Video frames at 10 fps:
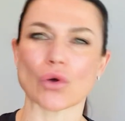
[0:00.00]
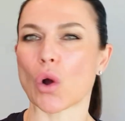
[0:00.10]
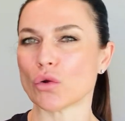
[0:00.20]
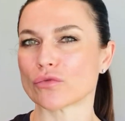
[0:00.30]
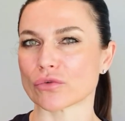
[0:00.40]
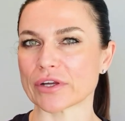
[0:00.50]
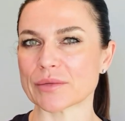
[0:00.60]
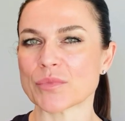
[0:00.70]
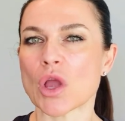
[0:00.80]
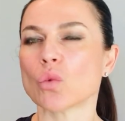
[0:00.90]

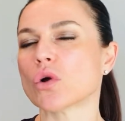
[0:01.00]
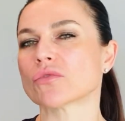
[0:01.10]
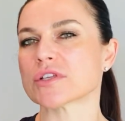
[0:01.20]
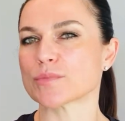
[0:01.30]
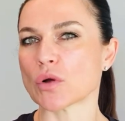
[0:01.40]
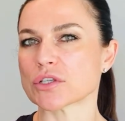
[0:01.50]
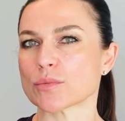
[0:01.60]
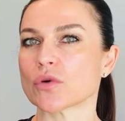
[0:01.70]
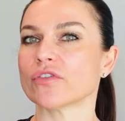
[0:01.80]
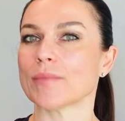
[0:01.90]
ovary were
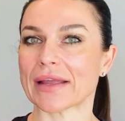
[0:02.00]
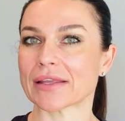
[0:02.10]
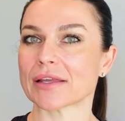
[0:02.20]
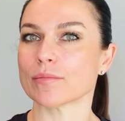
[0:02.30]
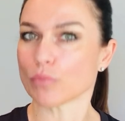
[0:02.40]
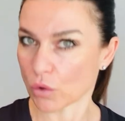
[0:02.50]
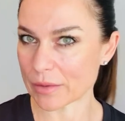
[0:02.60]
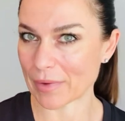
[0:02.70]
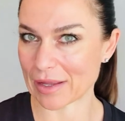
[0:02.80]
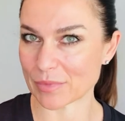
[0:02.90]
responsible for making boy
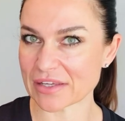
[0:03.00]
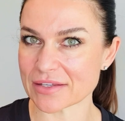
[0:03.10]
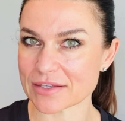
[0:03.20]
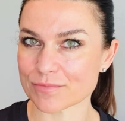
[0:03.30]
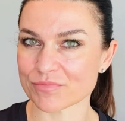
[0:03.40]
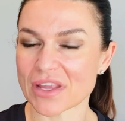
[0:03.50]
babies.